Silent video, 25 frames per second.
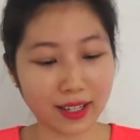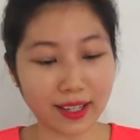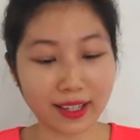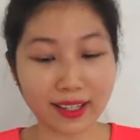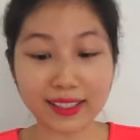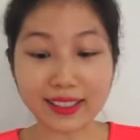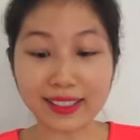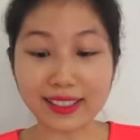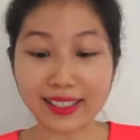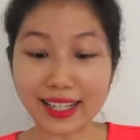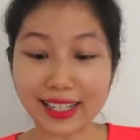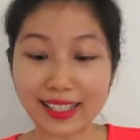
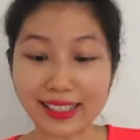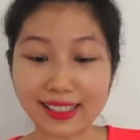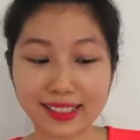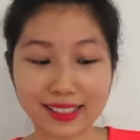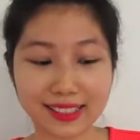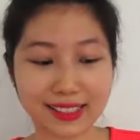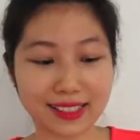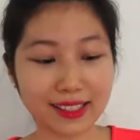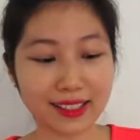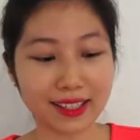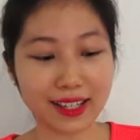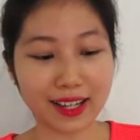
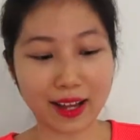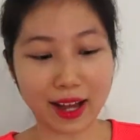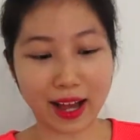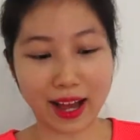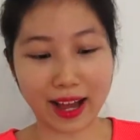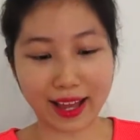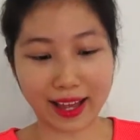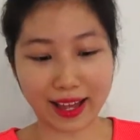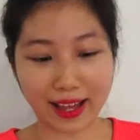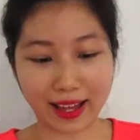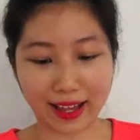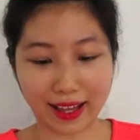Next, I
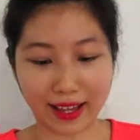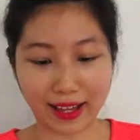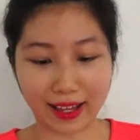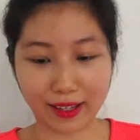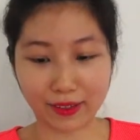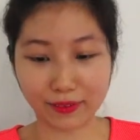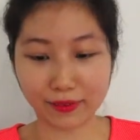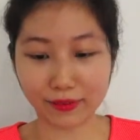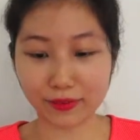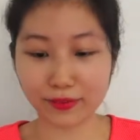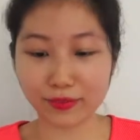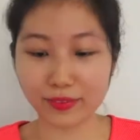
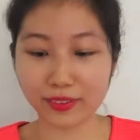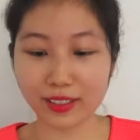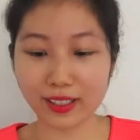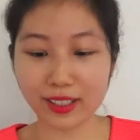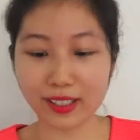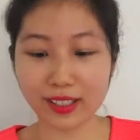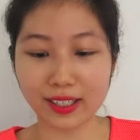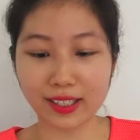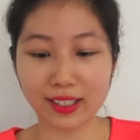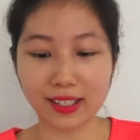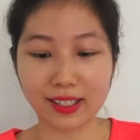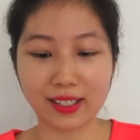have
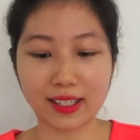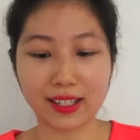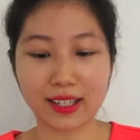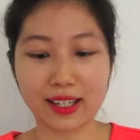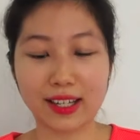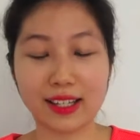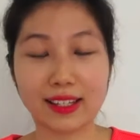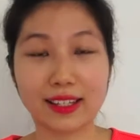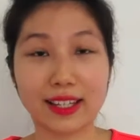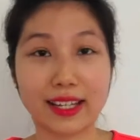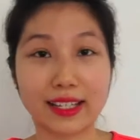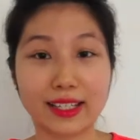
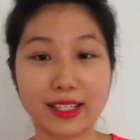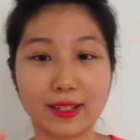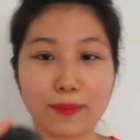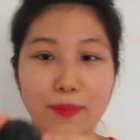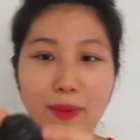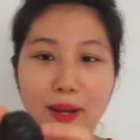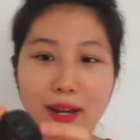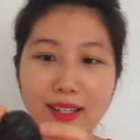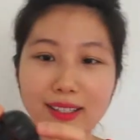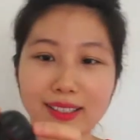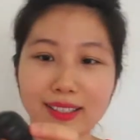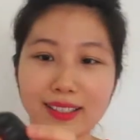a
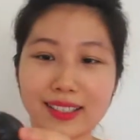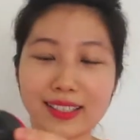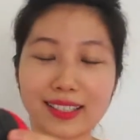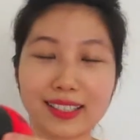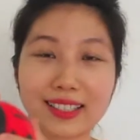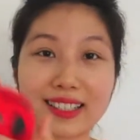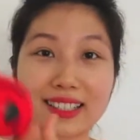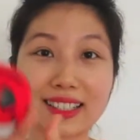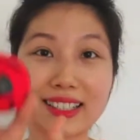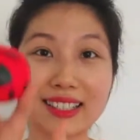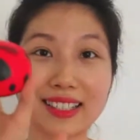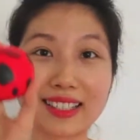Ladybug.
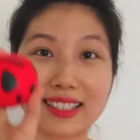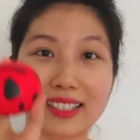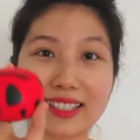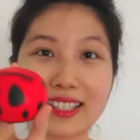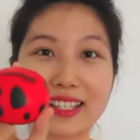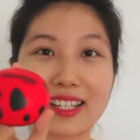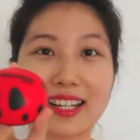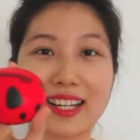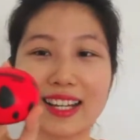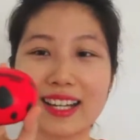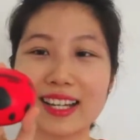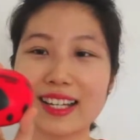
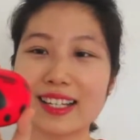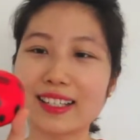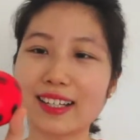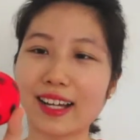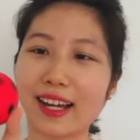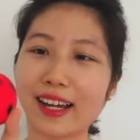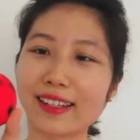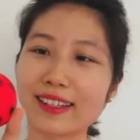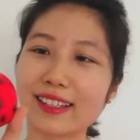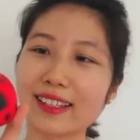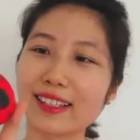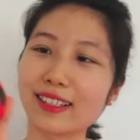
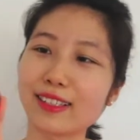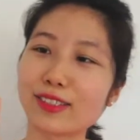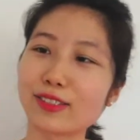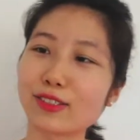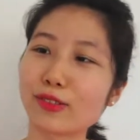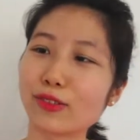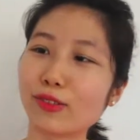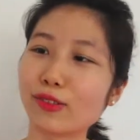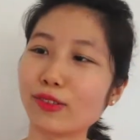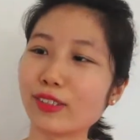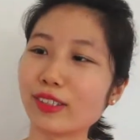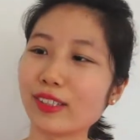I think it's
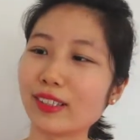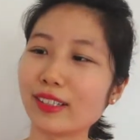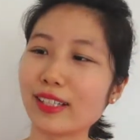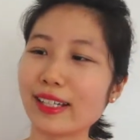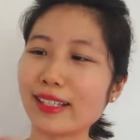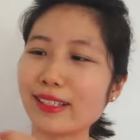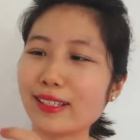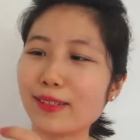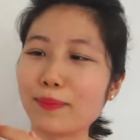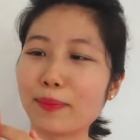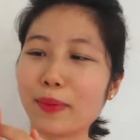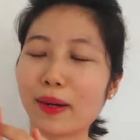called the
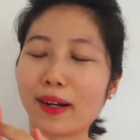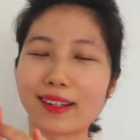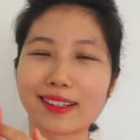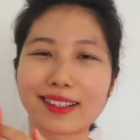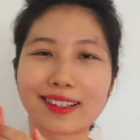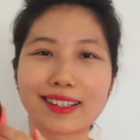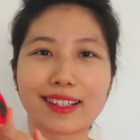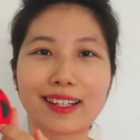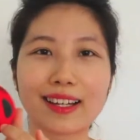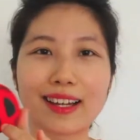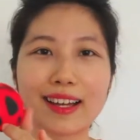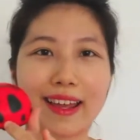Ladybug
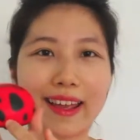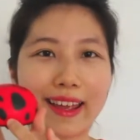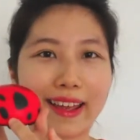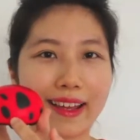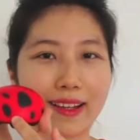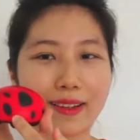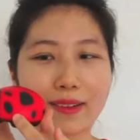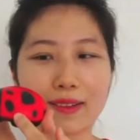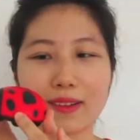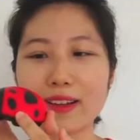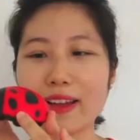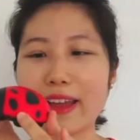
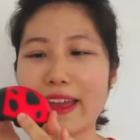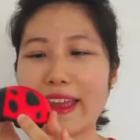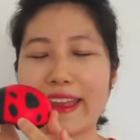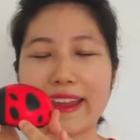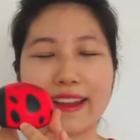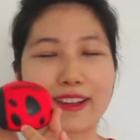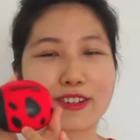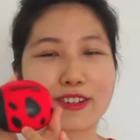hand